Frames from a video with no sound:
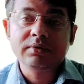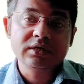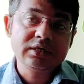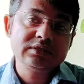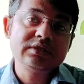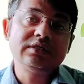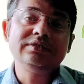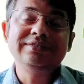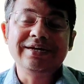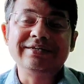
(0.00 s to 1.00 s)
markers are
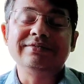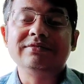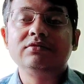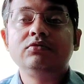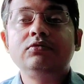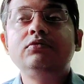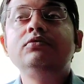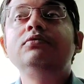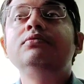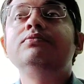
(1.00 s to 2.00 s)
done
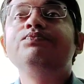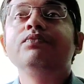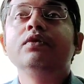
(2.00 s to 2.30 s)
to